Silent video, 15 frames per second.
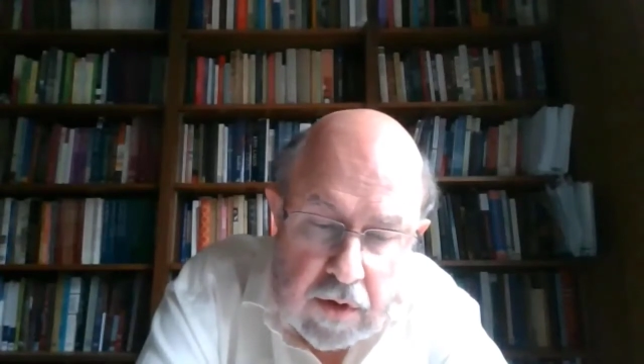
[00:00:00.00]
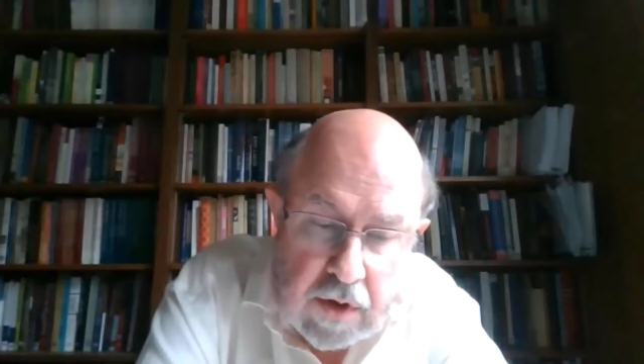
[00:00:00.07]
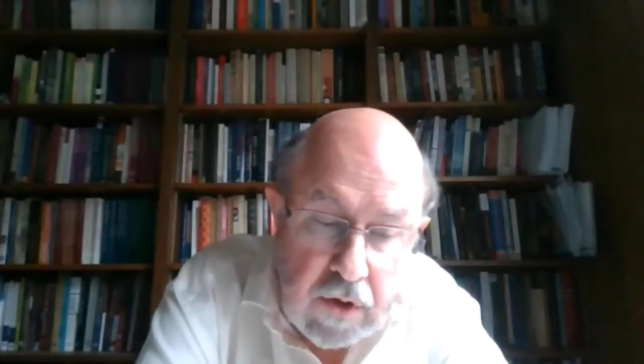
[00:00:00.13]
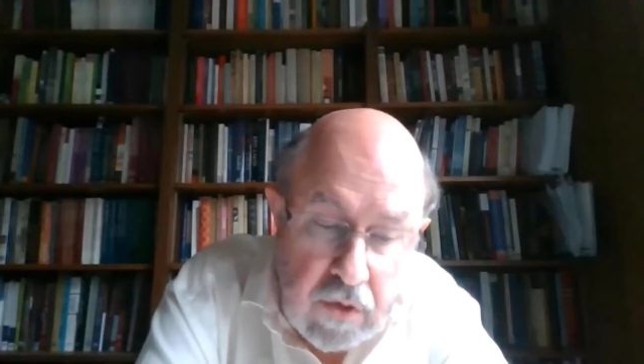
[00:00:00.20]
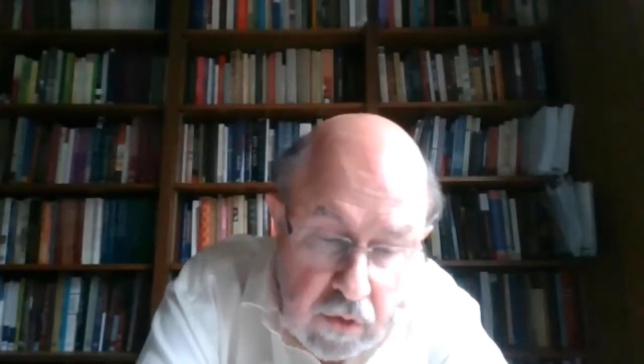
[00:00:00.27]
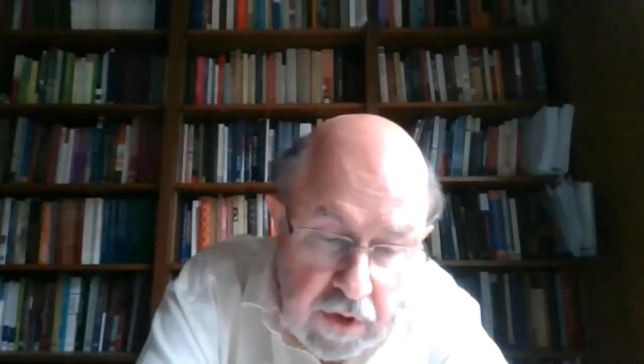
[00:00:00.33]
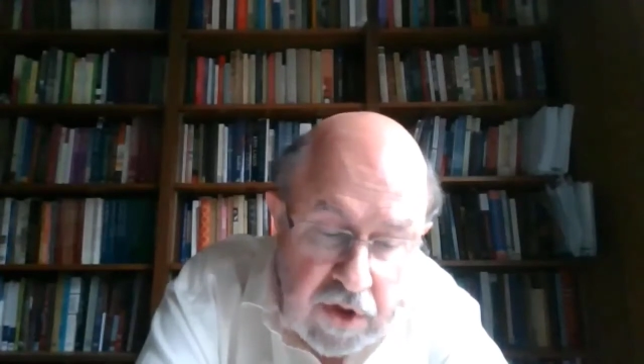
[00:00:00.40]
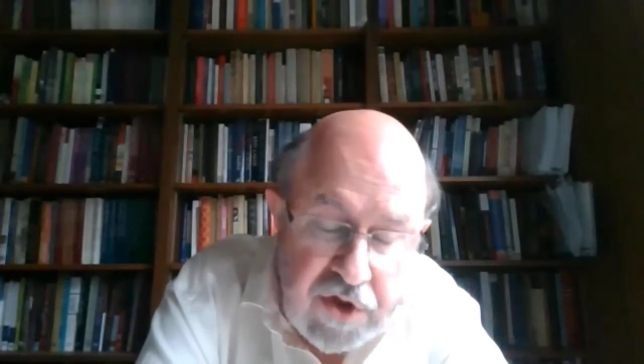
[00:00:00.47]

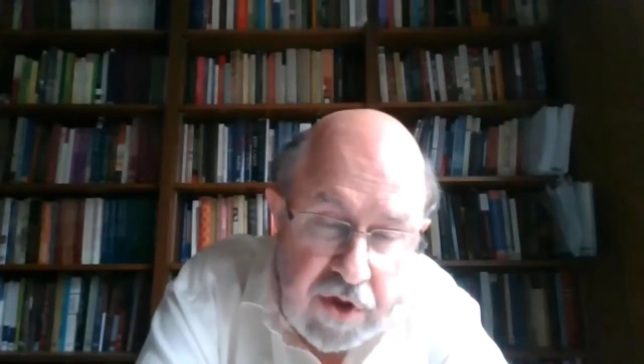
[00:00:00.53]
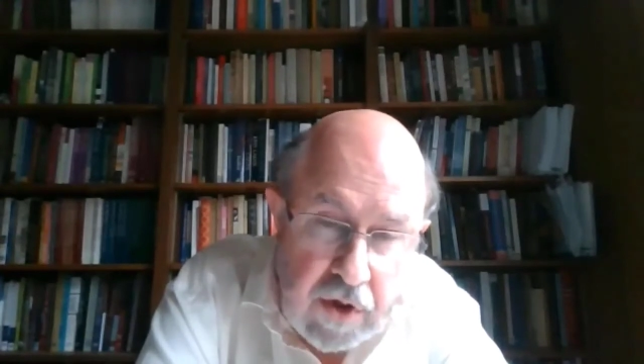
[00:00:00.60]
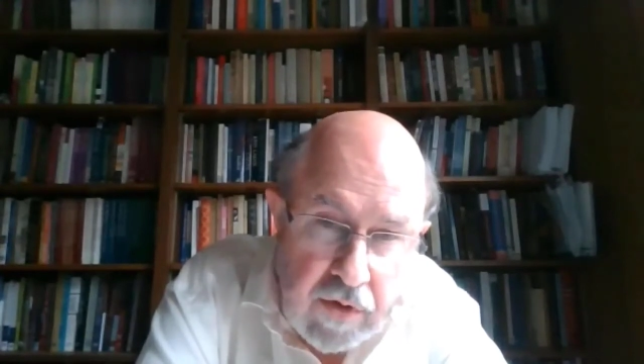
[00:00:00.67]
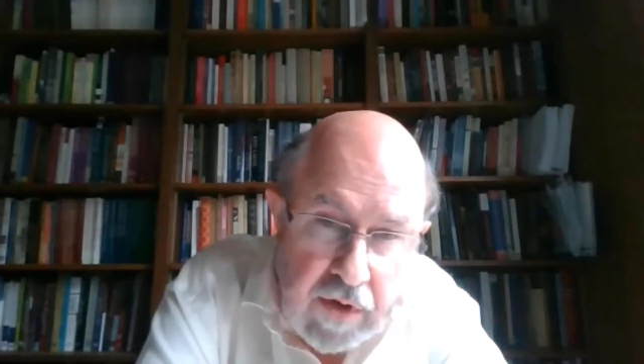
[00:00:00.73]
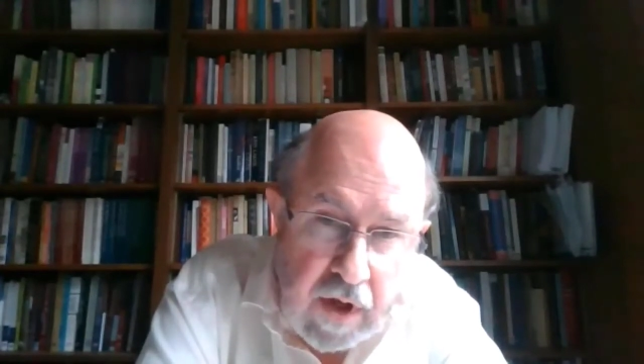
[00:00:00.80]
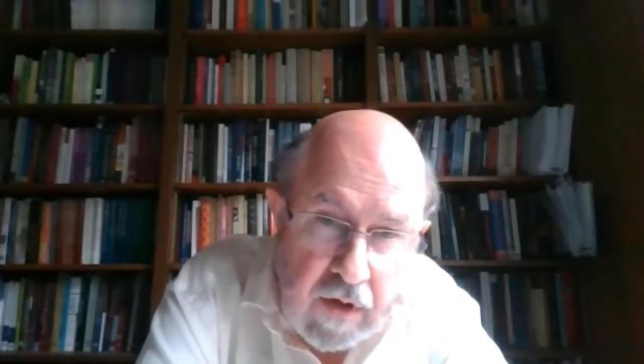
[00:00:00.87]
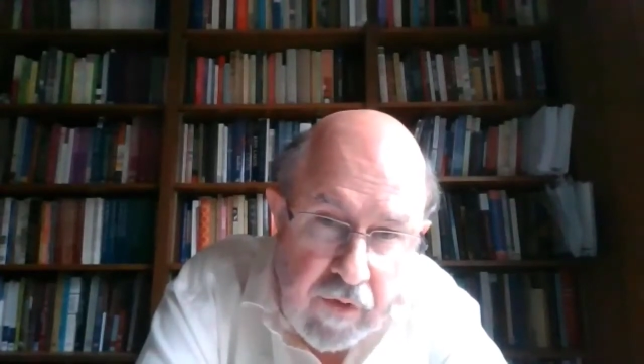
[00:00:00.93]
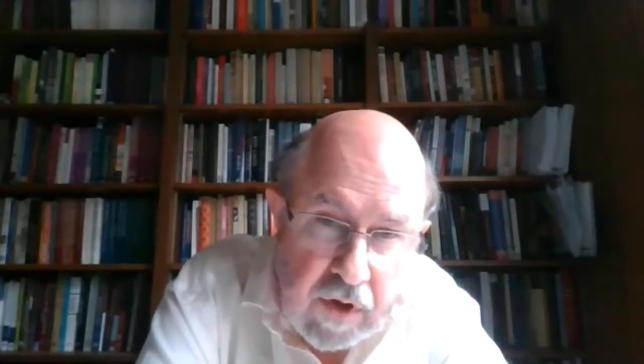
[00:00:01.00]
including
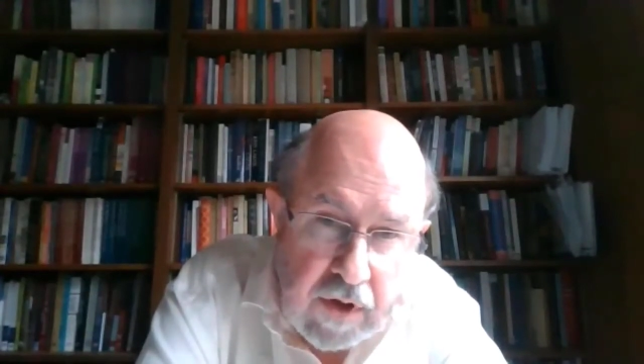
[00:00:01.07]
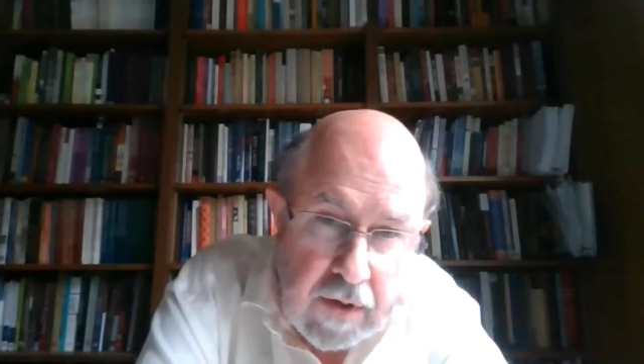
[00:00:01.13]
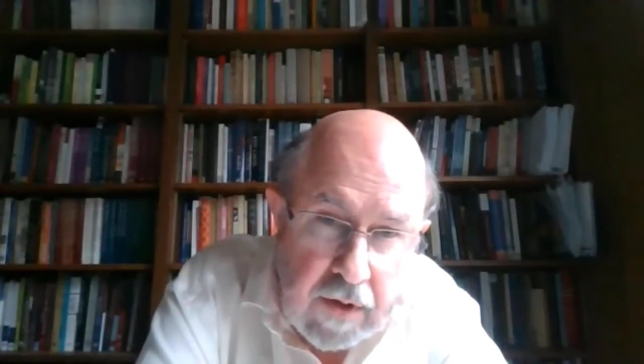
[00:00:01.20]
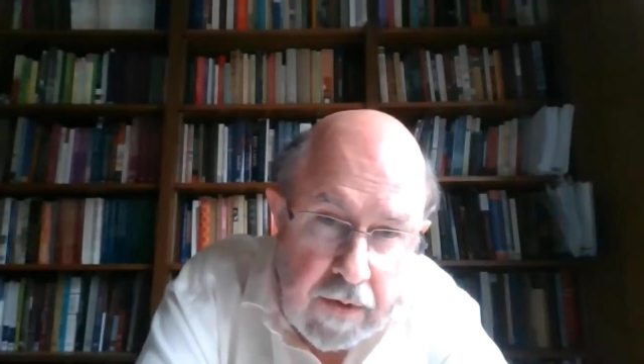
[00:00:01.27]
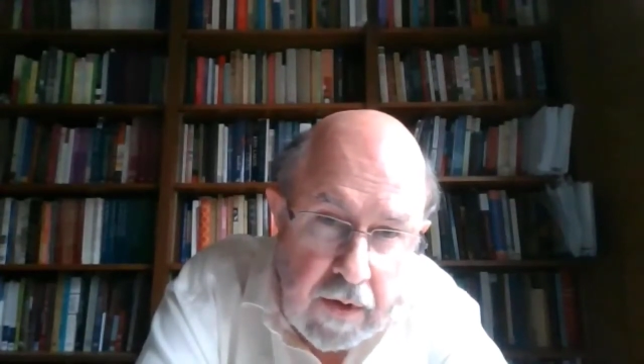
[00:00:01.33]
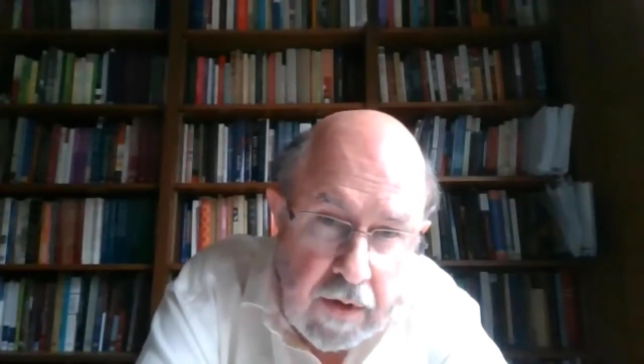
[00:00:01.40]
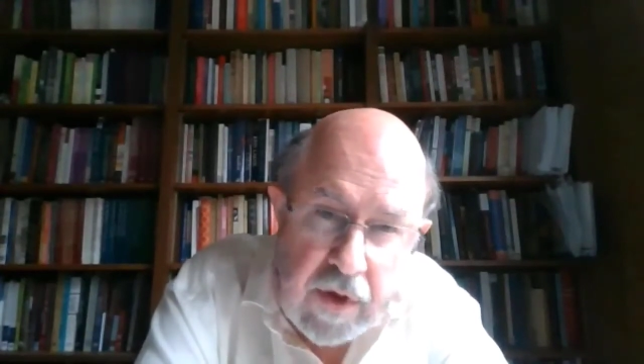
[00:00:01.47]
South Africa